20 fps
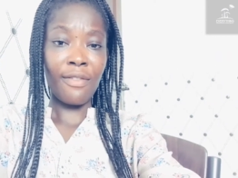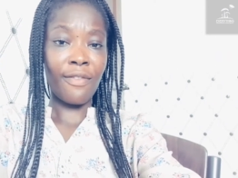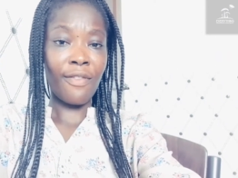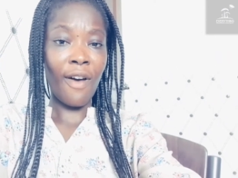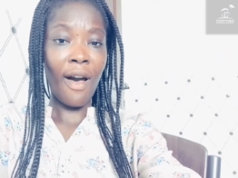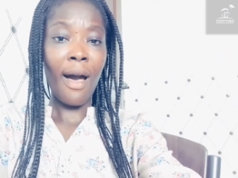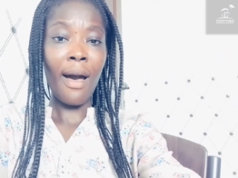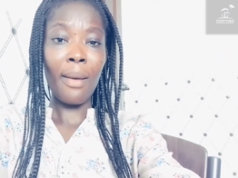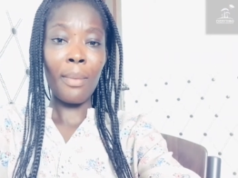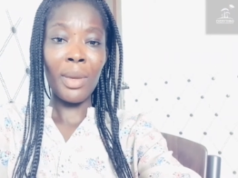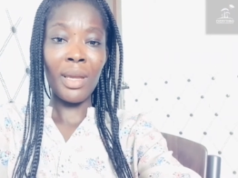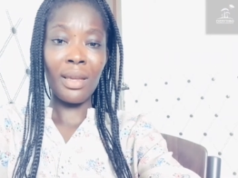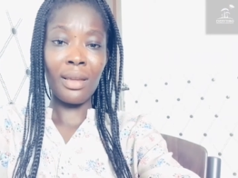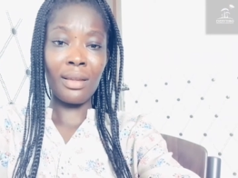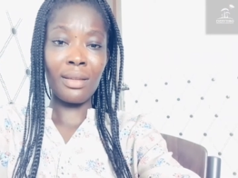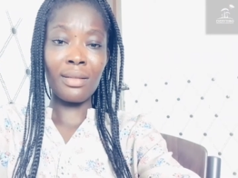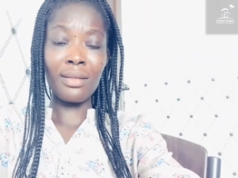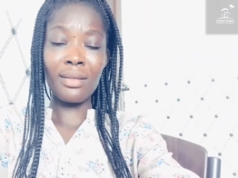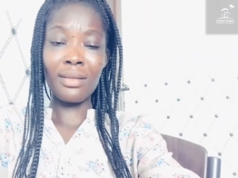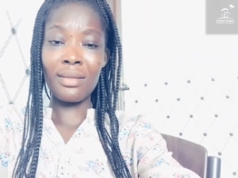
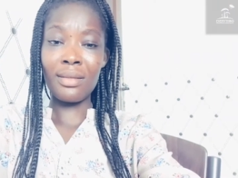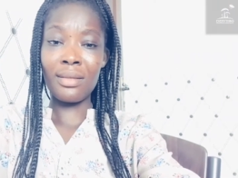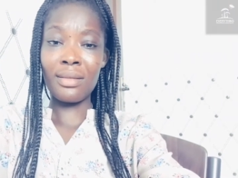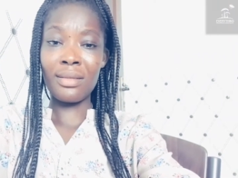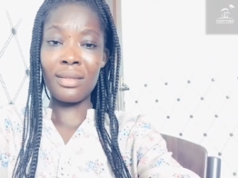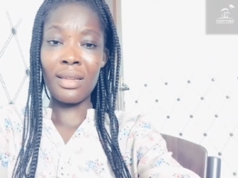Farming